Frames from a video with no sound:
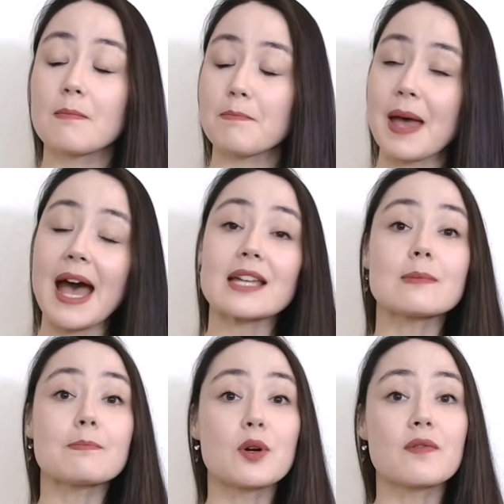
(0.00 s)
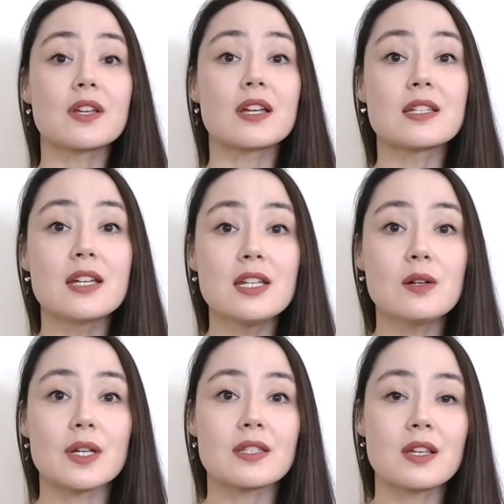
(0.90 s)
Past perfect
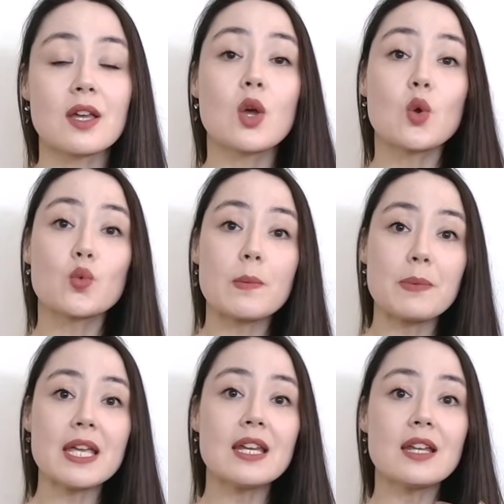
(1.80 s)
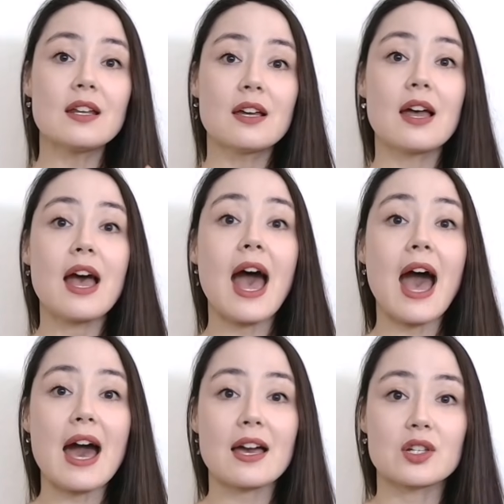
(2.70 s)
continuous, repeated
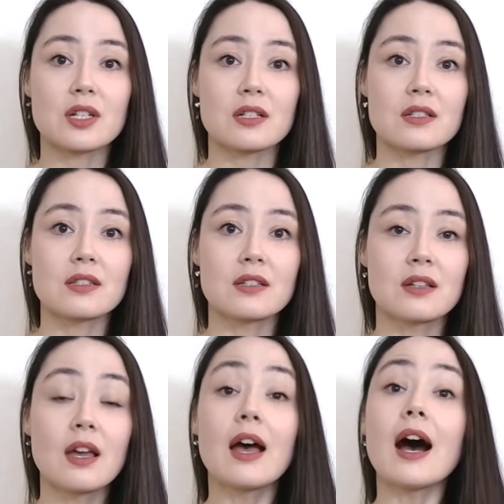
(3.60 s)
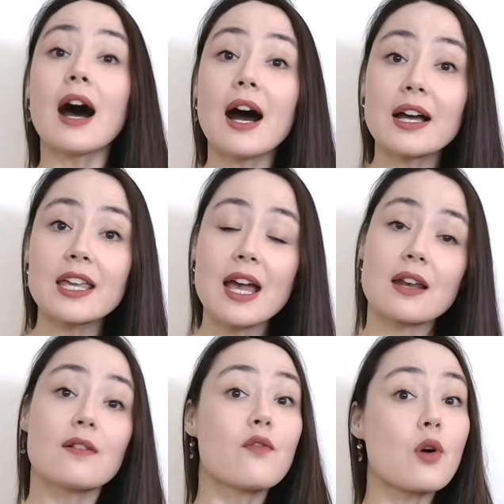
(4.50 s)
actions. Again,
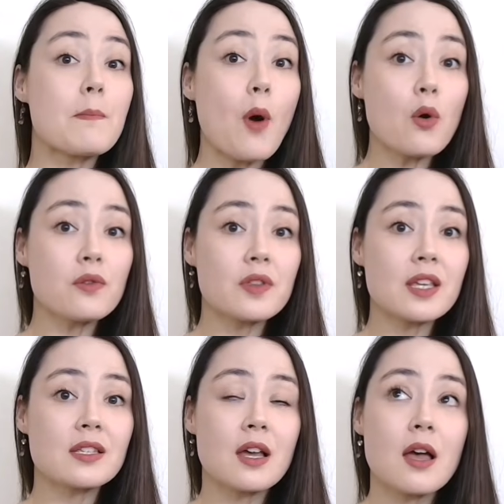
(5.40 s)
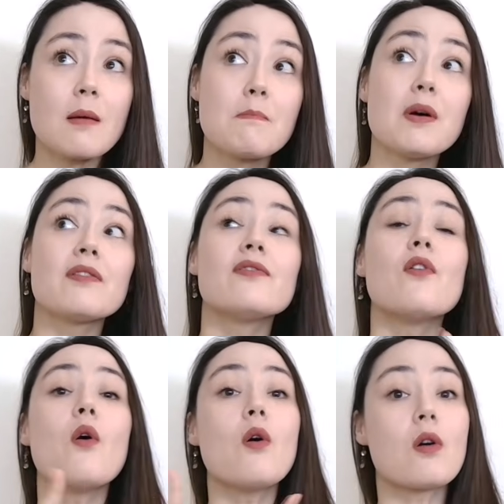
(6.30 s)
for both of these,
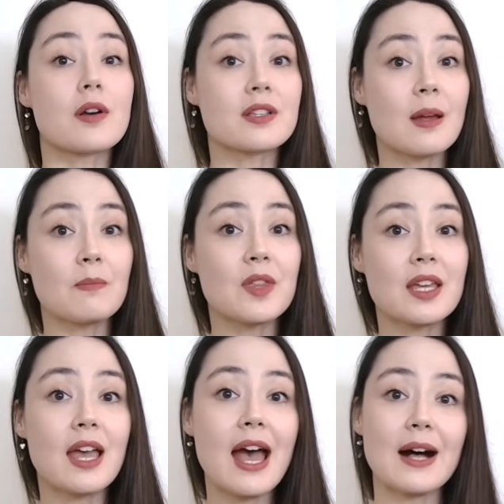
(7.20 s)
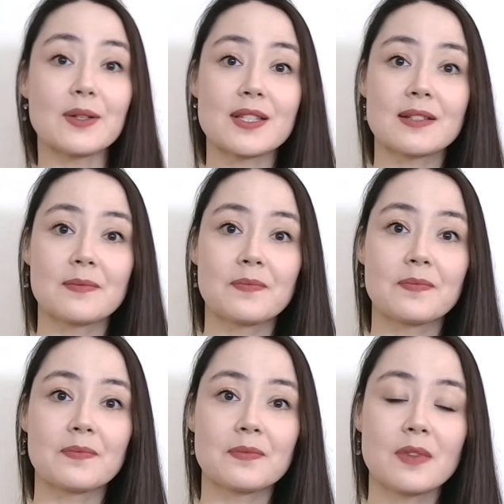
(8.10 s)
before something else.
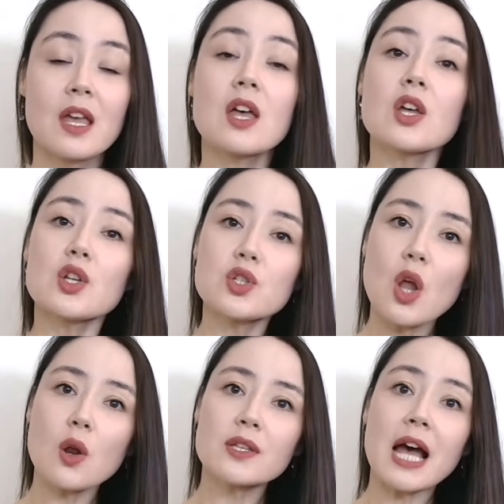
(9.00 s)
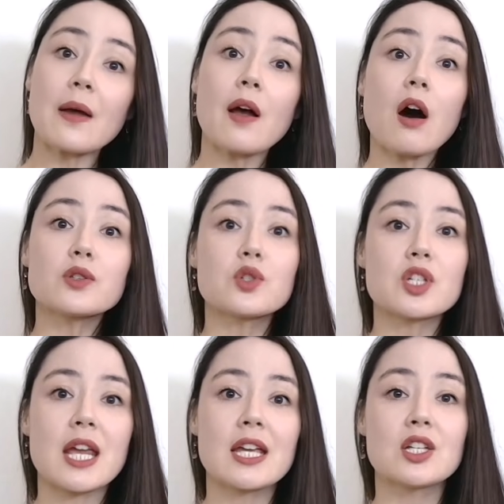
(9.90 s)
Notice how I also
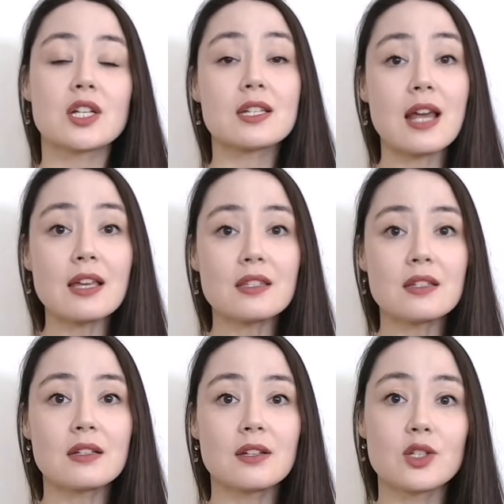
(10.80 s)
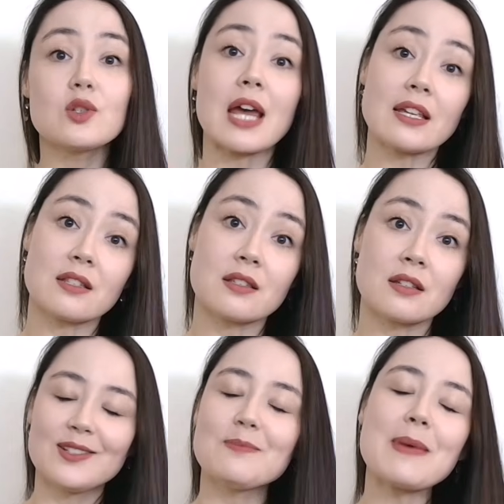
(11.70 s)
changed test to tests
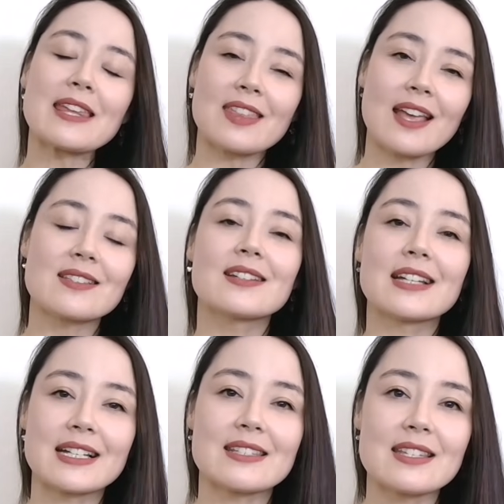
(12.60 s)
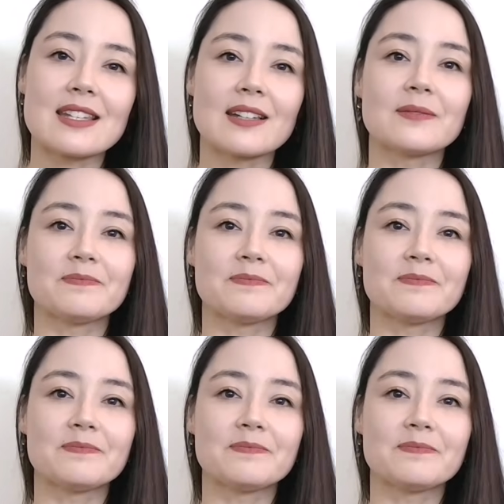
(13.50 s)
to make things consistent.